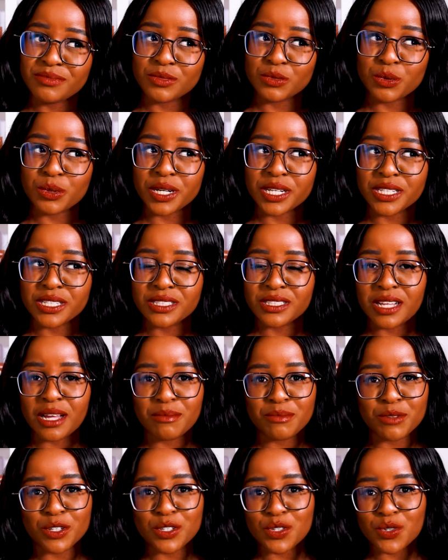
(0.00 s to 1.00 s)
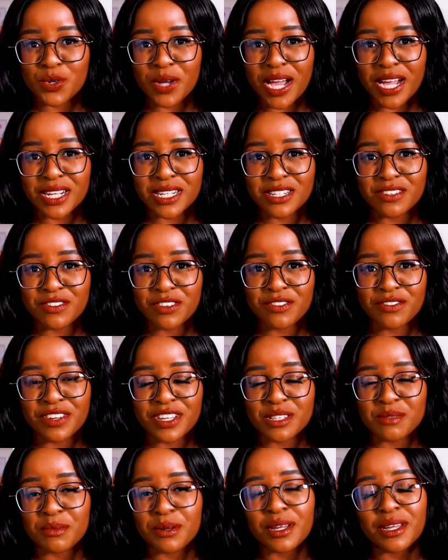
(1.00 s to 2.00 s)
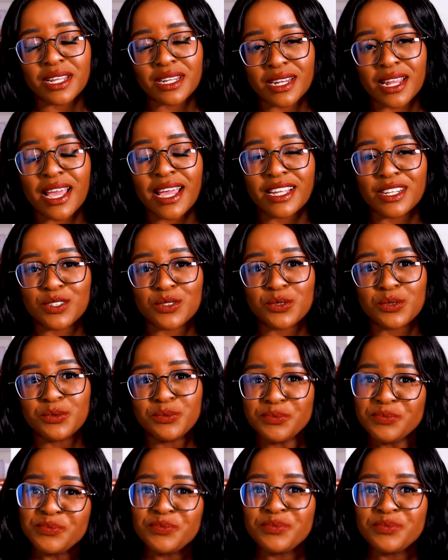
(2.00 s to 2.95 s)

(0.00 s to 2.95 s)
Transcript: Well, I'm not so active on Facebook, but I do